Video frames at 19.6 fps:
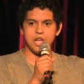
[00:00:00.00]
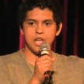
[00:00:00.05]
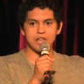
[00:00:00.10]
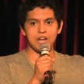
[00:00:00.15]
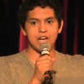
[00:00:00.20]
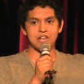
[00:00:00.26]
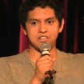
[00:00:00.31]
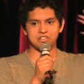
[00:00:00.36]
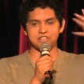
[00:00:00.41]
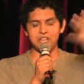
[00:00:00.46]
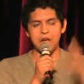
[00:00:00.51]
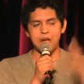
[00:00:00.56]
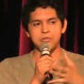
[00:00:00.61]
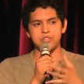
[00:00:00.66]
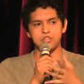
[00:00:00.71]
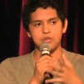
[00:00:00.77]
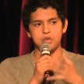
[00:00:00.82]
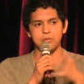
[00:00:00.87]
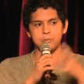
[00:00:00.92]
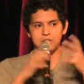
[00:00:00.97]
and I stopped
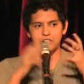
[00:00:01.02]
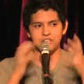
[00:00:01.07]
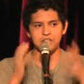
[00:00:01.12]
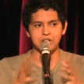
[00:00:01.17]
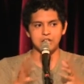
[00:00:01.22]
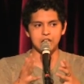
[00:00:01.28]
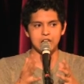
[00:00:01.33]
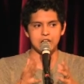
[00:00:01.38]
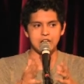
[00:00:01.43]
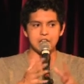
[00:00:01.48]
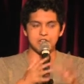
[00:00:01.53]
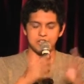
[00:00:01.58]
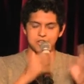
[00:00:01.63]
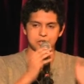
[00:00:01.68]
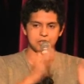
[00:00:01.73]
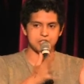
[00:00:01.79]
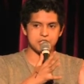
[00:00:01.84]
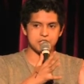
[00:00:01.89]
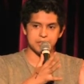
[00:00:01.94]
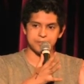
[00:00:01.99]
screaming suddenly, and
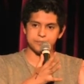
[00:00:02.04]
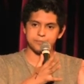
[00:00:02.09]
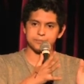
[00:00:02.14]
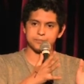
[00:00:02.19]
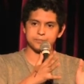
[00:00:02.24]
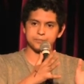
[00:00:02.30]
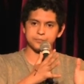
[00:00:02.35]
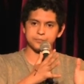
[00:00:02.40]
so did she.